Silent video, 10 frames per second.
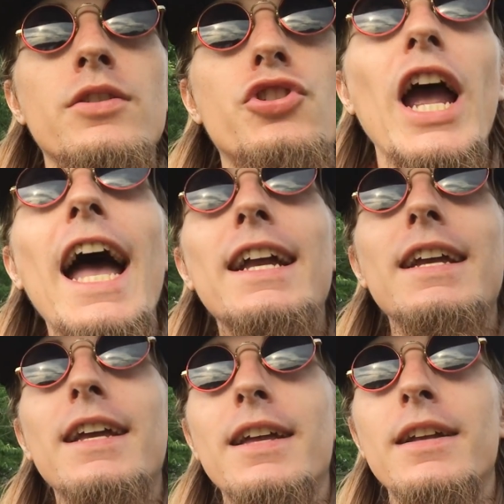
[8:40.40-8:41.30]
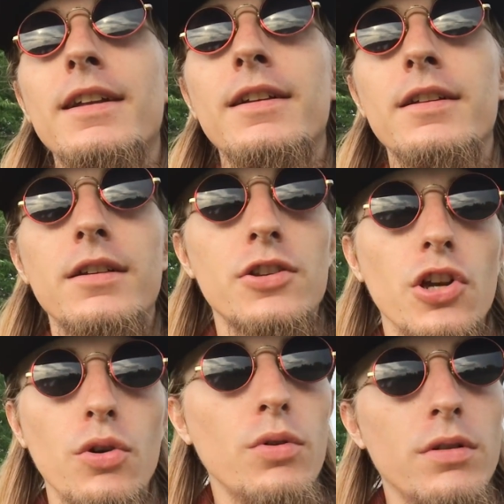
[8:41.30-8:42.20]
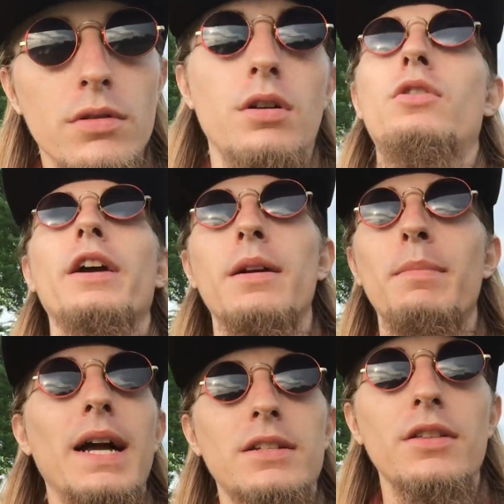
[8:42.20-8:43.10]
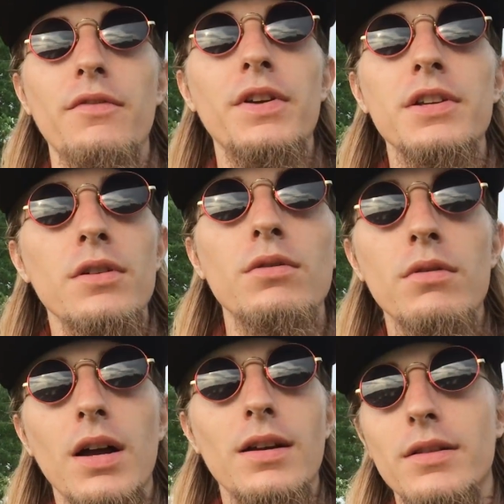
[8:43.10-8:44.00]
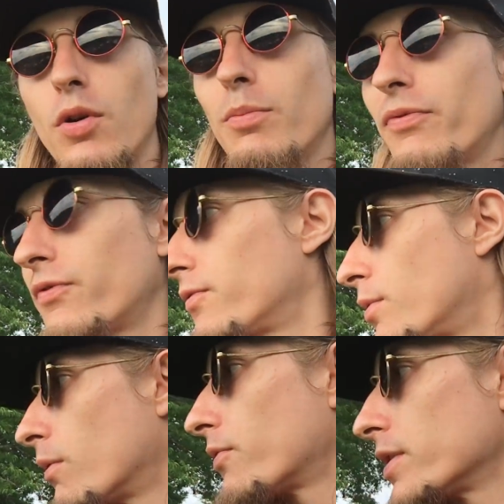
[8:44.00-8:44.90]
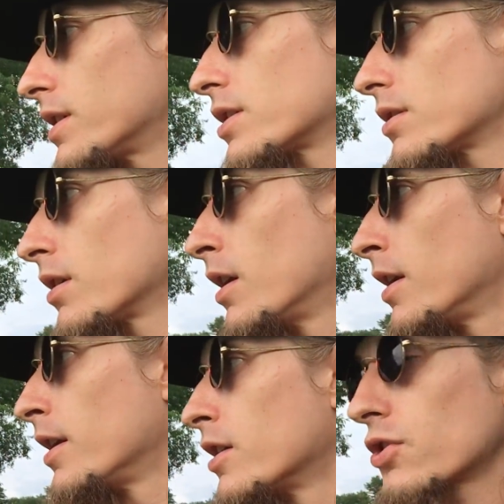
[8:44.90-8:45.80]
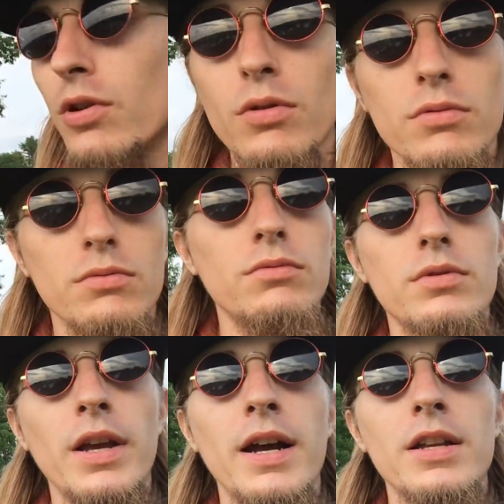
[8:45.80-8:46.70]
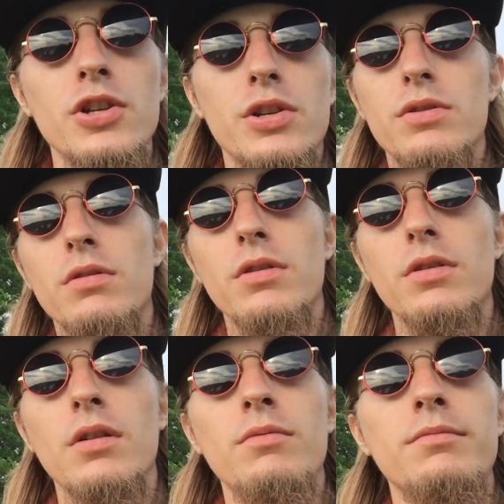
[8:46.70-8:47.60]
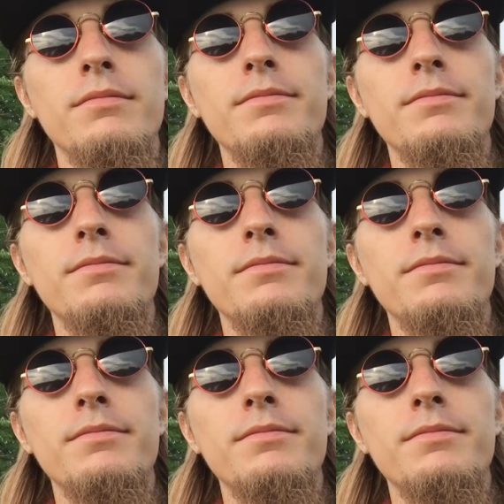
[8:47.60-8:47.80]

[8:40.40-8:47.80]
Jack. So, okay, back to the video. I hope, hopefully it doesn't. So, yeah, I just, you know.